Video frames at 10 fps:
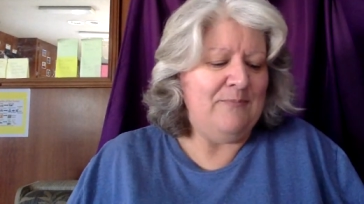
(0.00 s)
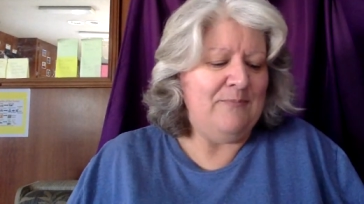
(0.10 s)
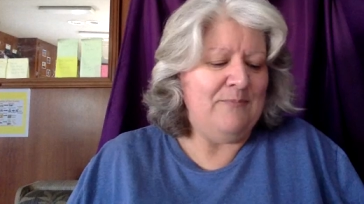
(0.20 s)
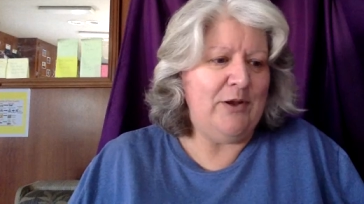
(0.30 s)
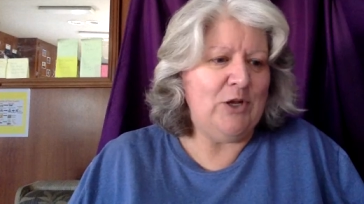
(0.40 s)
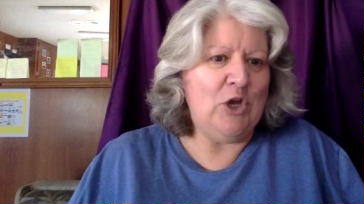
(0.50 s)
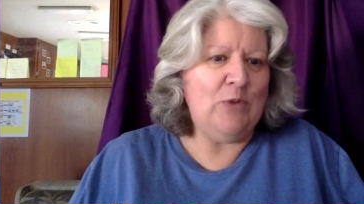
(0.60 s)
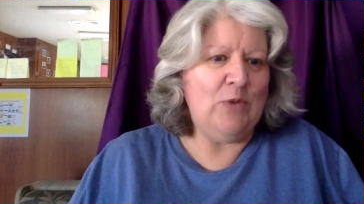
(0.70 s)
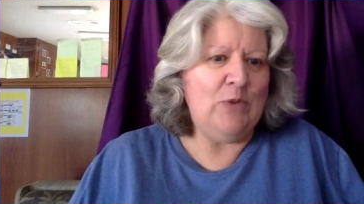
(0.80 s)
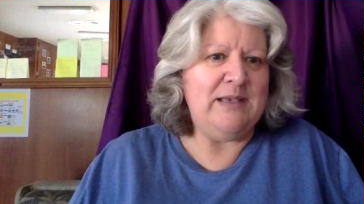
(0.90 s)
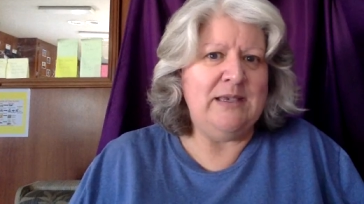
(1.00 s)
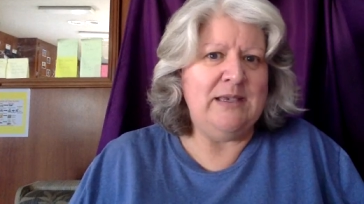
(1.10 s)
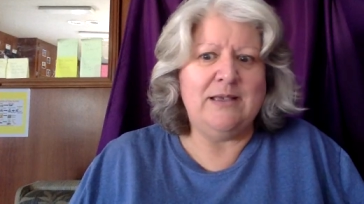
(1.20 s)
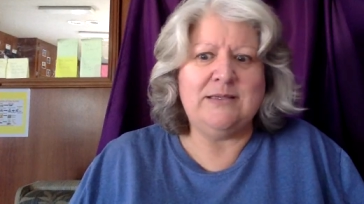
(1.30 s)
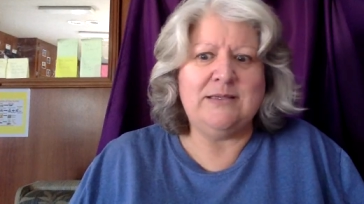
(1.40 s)
You know, and it could be
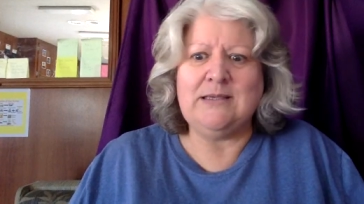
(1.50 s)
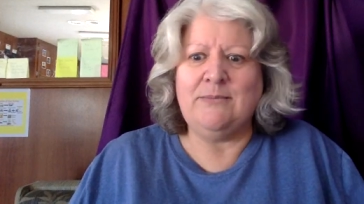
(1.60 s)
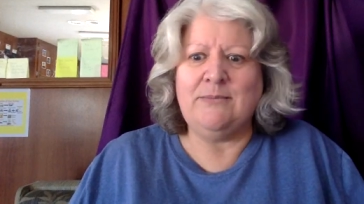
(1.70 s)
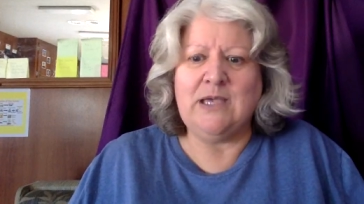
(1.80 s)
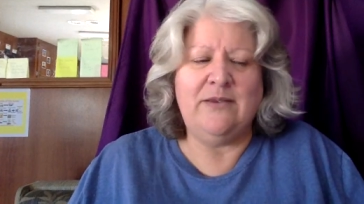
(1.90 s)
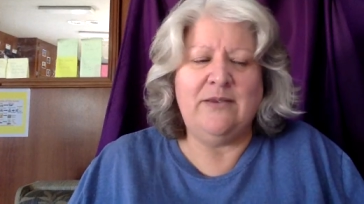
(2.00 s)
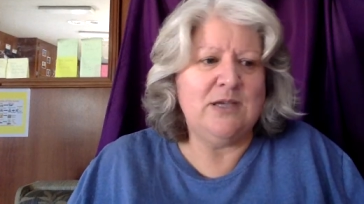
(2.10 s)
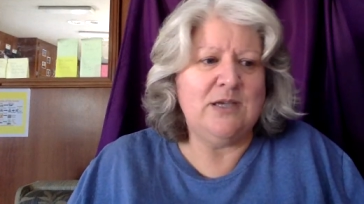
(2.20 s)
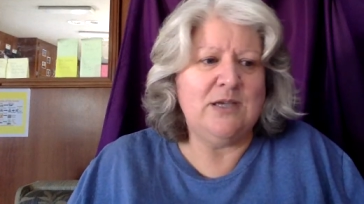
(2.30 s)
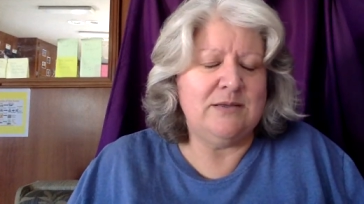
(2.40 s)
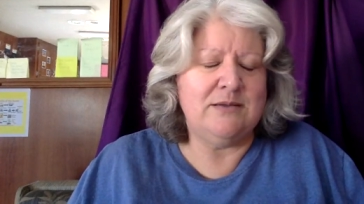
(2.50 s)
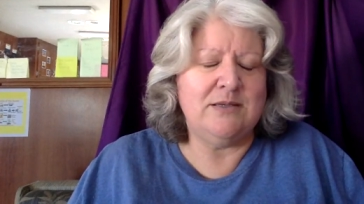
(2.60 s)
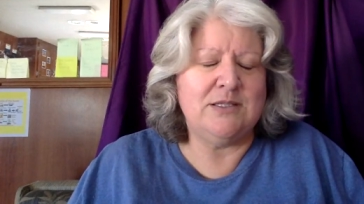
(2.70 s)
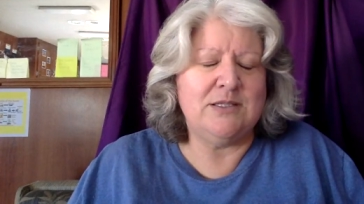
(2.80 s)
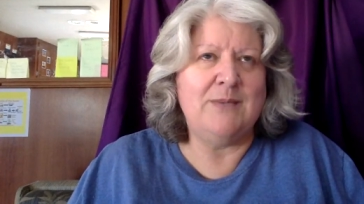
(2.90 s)
some
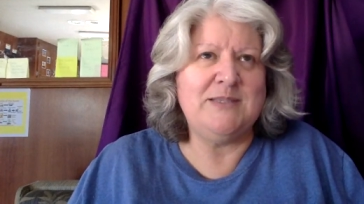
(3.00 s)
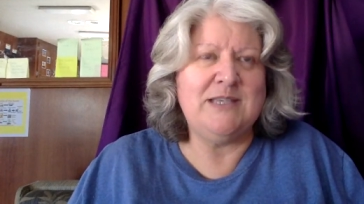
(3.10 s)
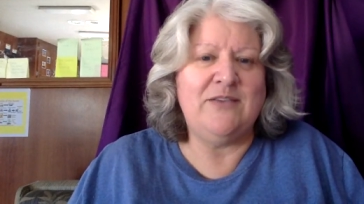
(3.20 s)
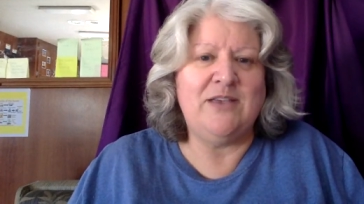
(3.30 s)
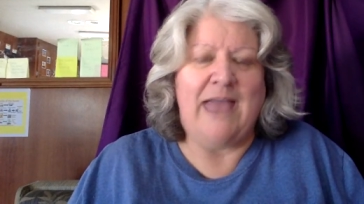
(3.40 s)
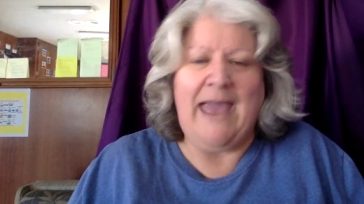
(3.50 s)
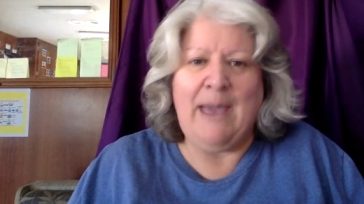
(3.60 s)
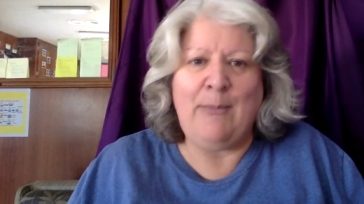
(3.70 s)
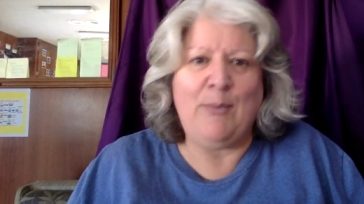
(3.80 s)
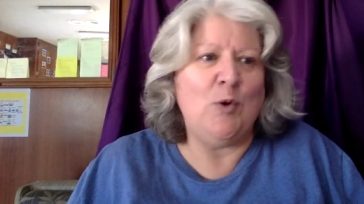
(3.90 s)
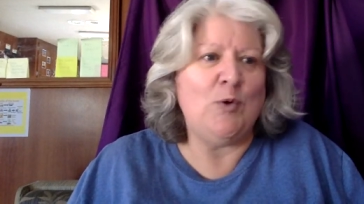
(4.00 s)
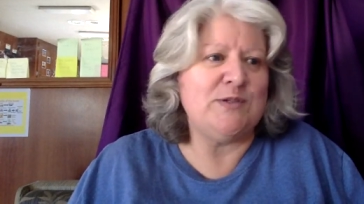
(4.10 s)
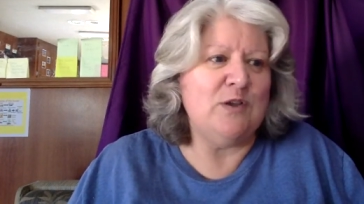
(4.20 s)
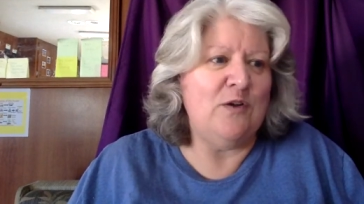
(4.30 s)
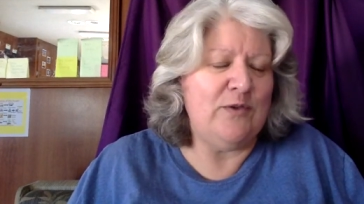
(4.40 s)
time-saving app or
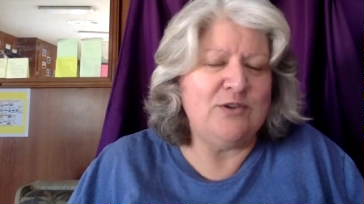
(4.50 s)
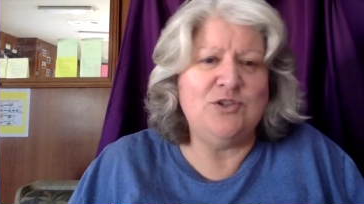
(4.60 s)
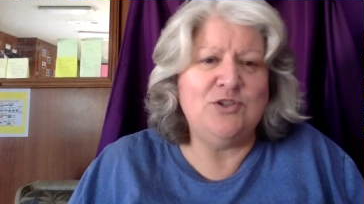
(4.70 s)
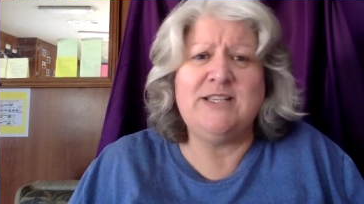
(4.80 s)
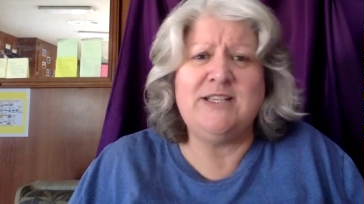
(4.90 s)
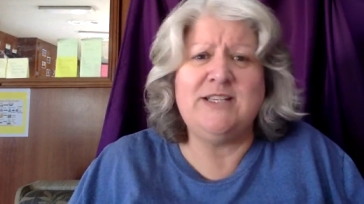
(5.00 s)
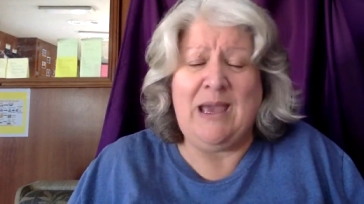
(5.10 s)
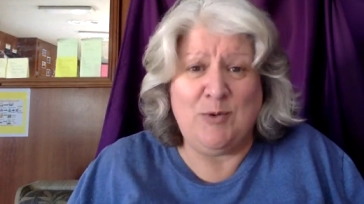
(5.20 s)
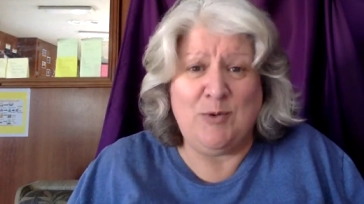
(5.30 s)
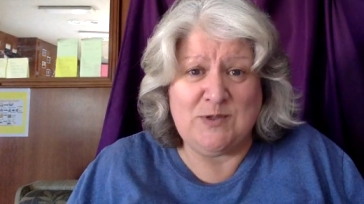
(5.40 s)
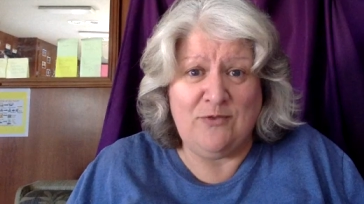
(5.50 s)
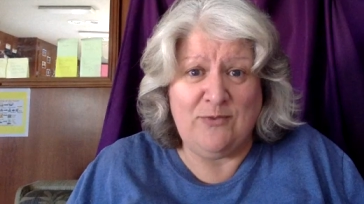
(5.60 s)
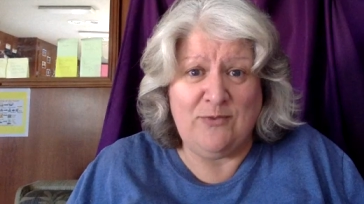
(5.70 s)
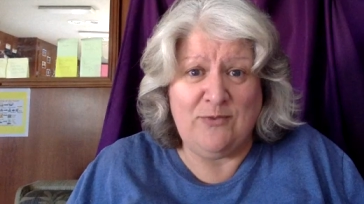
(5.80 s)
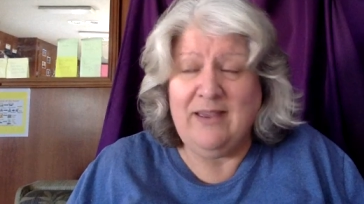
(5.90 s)
software. Usually it's an app or software